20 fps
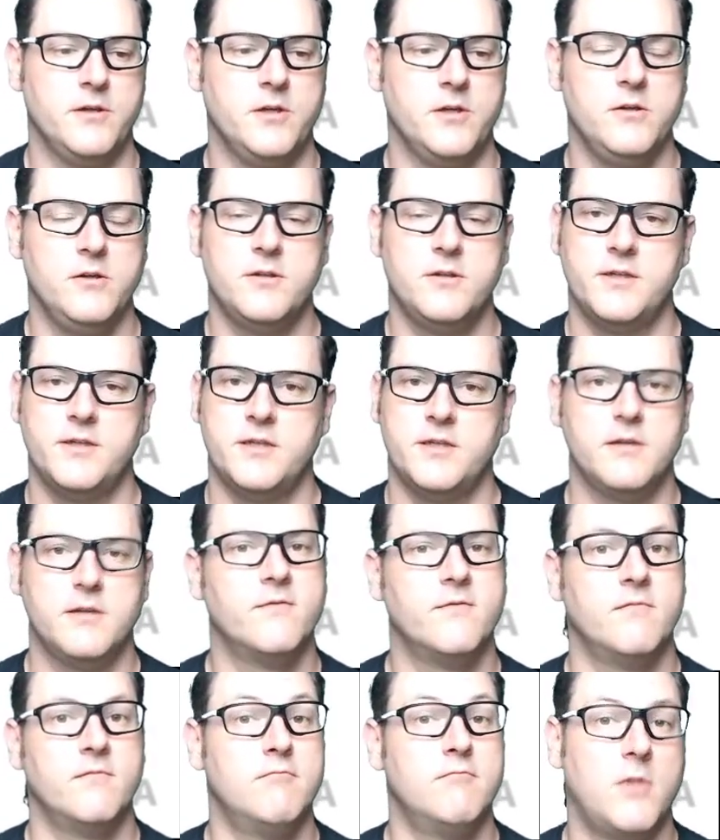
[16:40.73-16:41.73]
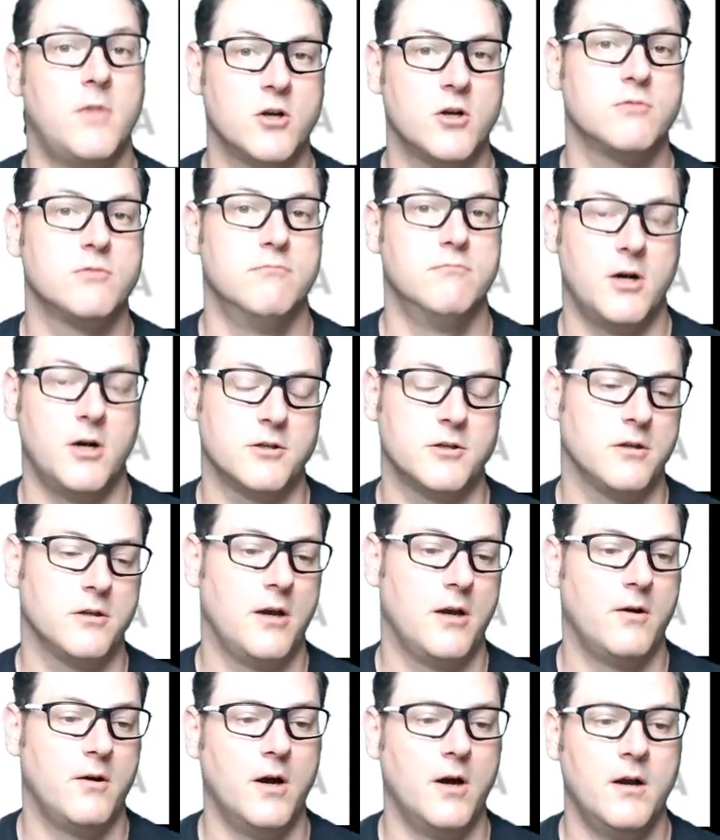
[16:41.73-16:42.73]
You usually see them for much
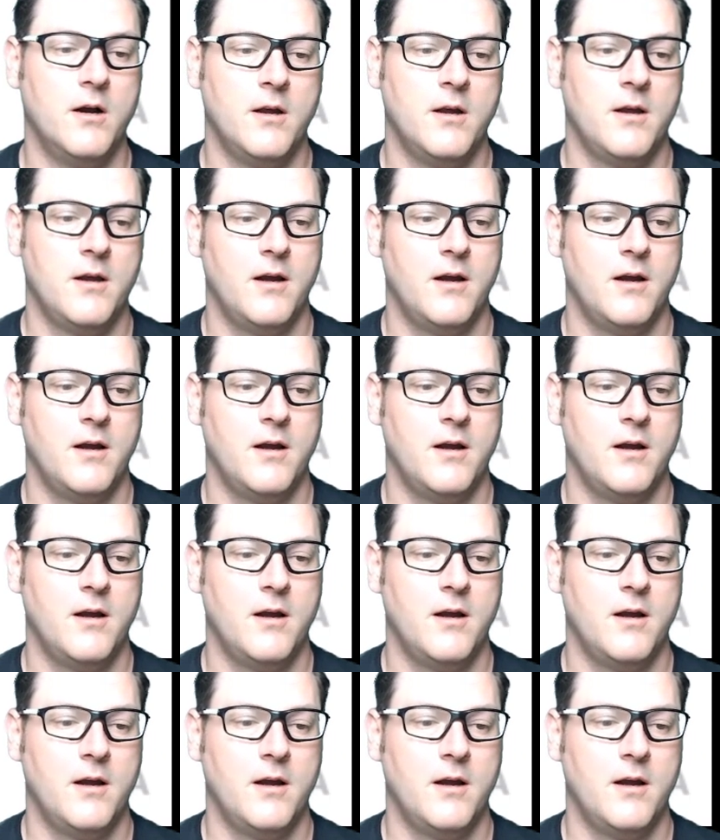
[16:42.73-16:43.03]
lower,